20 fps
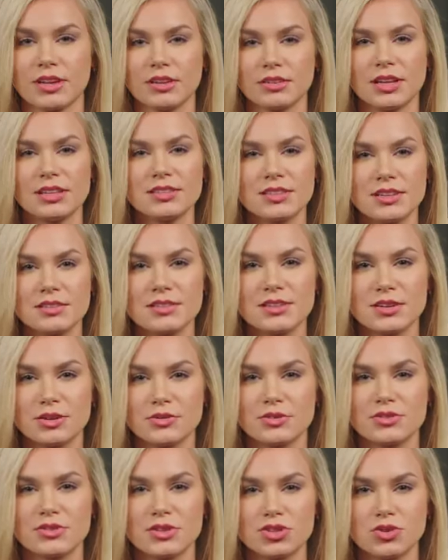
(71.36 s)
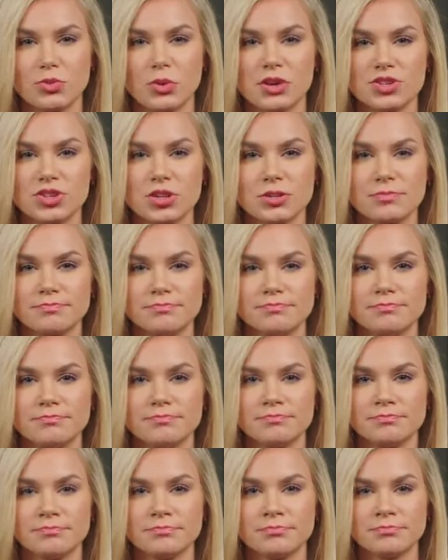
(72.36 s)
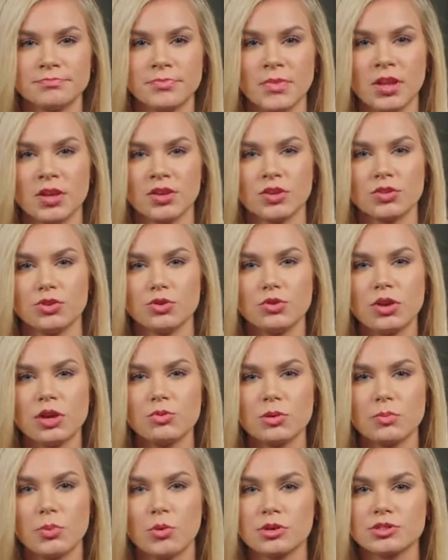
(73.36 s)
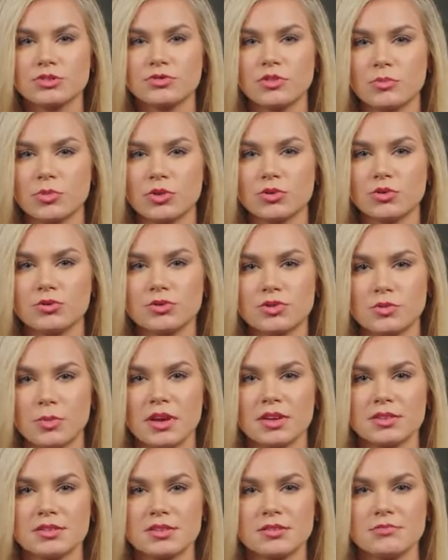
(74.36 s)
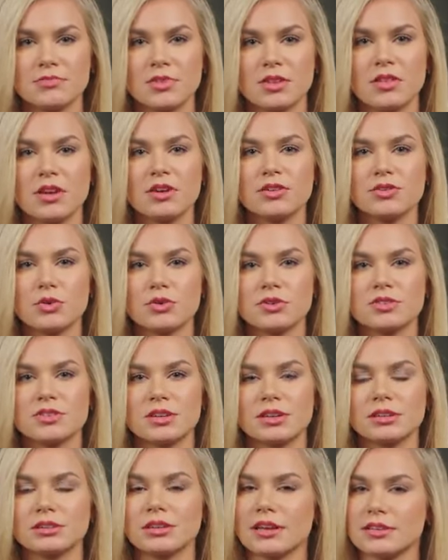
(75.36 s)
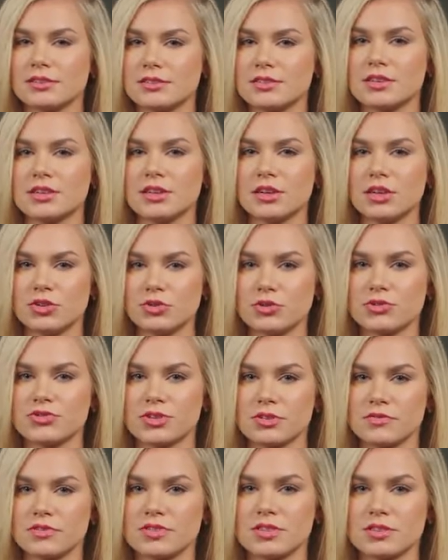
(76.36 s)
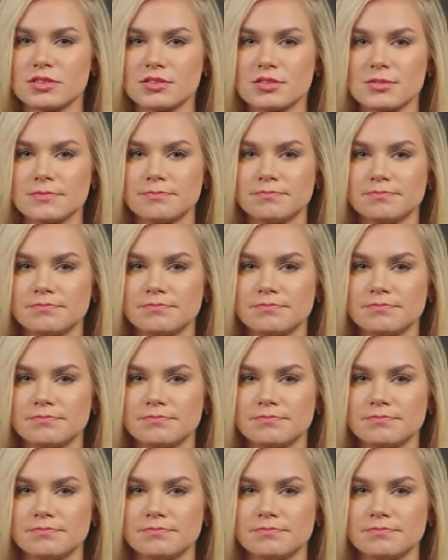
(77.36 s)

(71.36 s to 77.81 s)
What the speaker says: Let's consider this situation. You get reports from your user base that they're noticing a latency in your services.